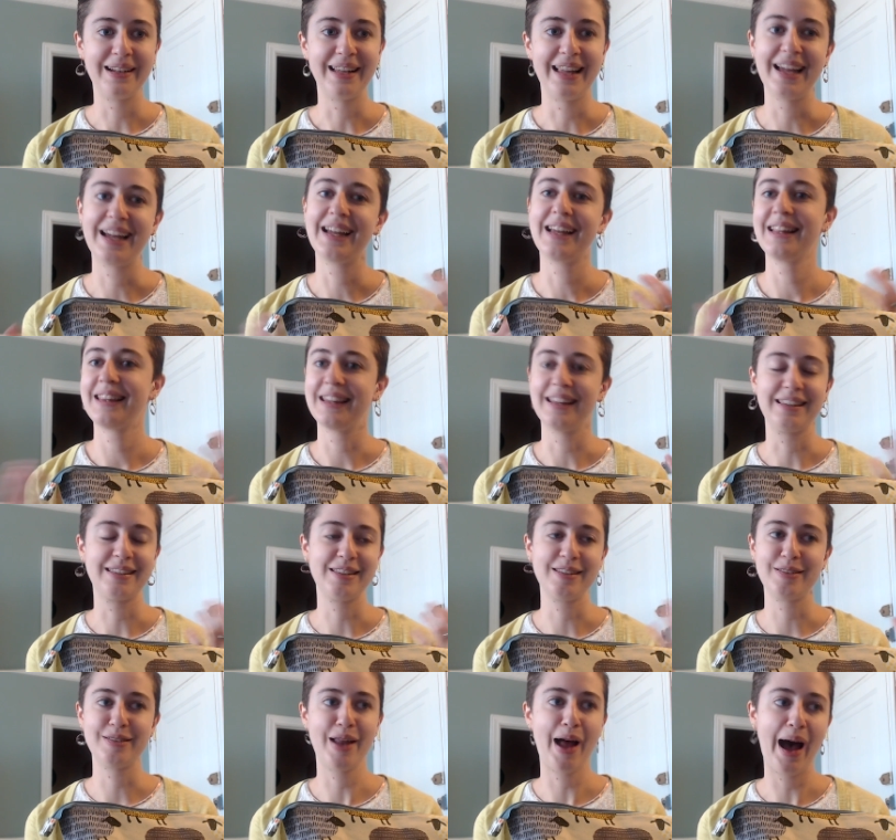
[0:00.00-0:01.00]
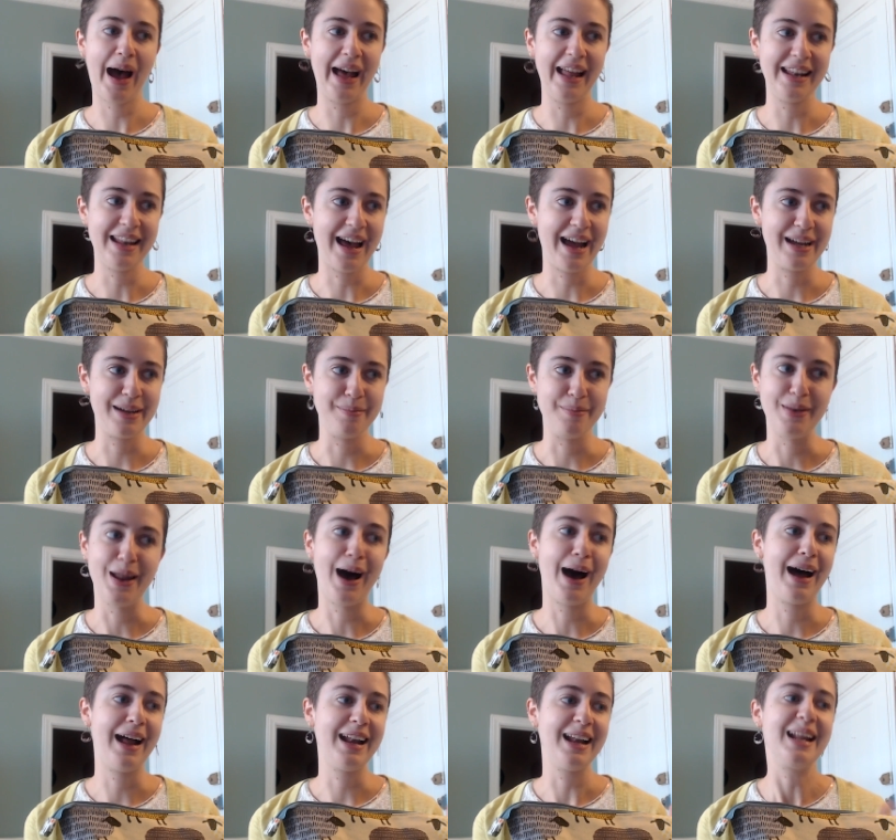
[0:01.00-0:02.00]
Like this is not, I am
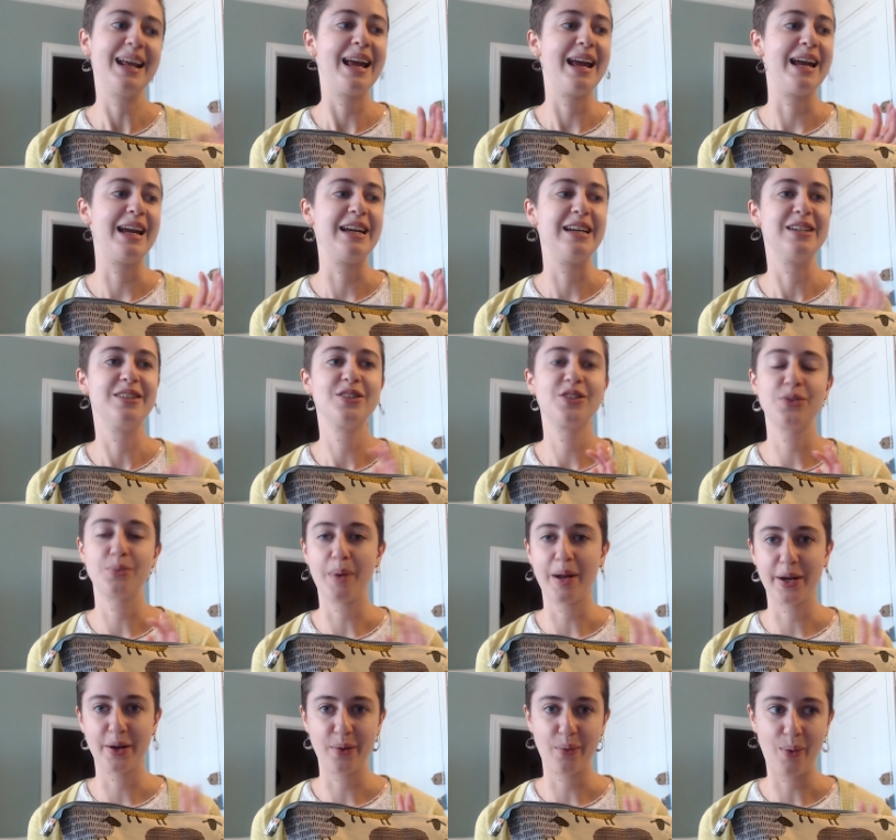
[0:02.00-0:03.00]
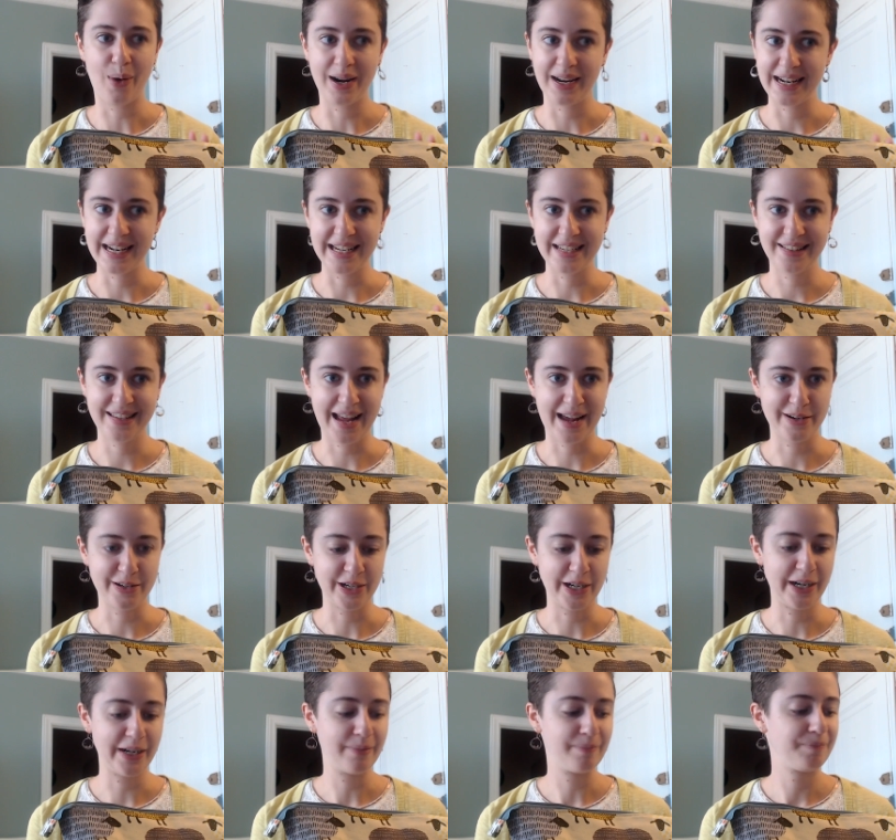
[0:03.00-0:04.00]
not a sweater quantity
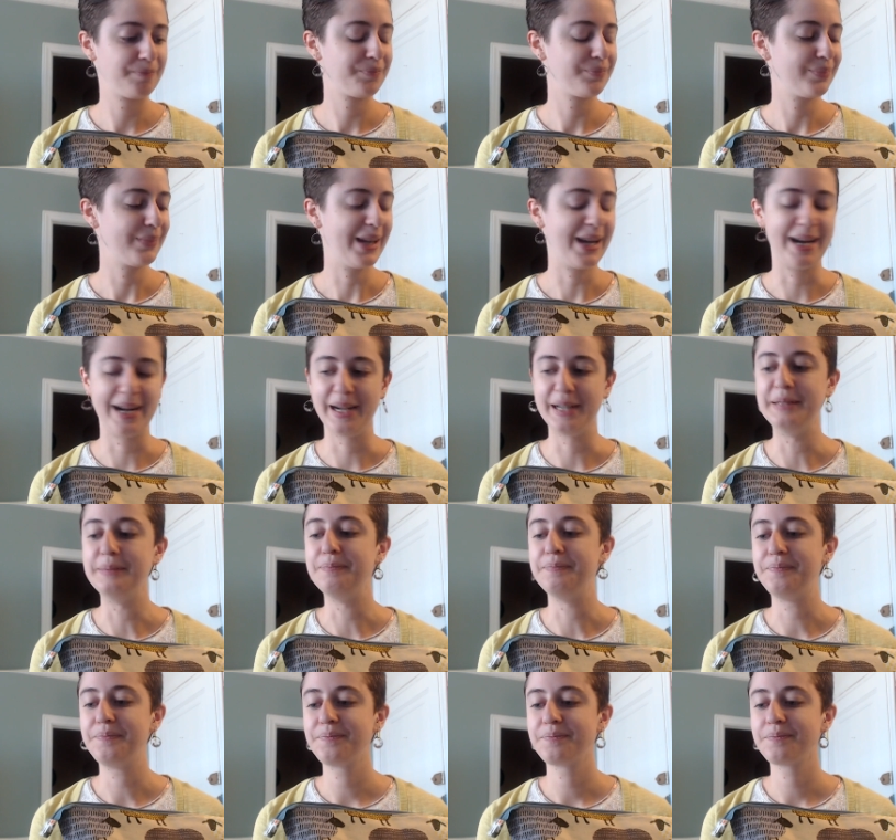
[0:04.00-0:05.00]
stasher. Um,